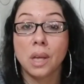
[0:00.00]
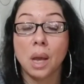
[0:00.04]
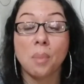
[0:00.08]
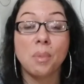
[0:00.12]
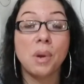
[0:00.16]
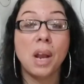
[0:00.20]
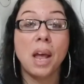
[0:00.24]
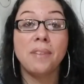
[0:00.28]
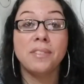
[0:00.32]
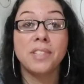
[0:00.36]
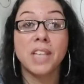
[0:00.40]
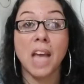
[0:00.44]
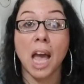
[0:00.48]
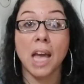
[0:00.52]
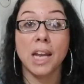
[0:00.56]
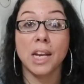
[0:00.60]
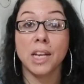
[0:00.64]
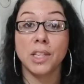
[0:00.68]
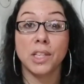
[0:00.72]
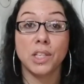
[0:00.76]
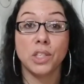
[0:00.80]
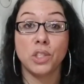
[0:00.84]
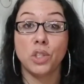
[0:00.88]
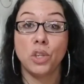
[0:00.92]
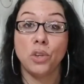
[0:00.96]
have to edit
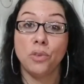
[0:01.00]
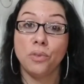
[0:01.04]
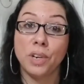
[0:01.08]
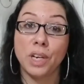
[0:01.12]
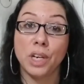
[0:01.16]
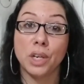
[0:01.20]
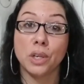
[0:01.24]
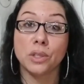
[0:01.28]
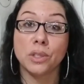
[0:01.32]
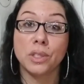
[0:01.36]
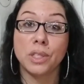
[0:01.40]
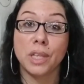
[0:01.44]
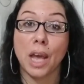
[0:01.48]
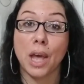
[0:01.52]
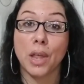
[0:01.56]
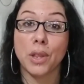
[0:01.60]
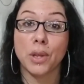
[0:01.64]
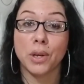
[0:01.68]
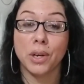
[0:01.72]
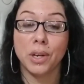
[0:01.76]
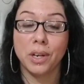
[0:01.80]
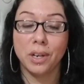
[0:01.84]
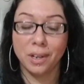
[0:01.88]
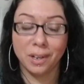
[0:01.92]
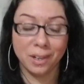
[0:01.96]
these two videos
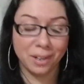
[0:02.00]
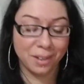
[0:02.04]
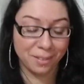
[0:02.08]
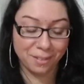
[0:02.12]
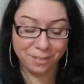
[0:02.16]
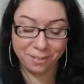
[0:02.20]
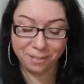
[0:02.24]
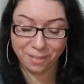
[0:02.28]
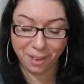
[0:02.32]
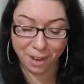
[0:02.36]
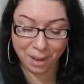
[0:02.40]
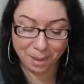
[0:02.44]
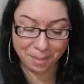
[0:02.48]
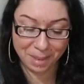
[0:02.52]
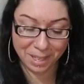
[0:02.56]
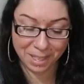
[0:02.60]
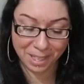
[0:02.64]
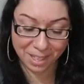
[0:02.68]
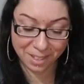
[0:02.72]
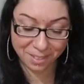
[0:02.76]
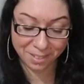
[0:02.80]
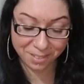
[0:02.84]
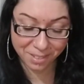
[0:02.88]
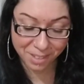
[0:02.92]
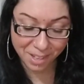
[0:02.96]
together. Fuck my
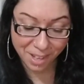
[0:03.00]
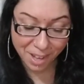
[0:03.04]
life.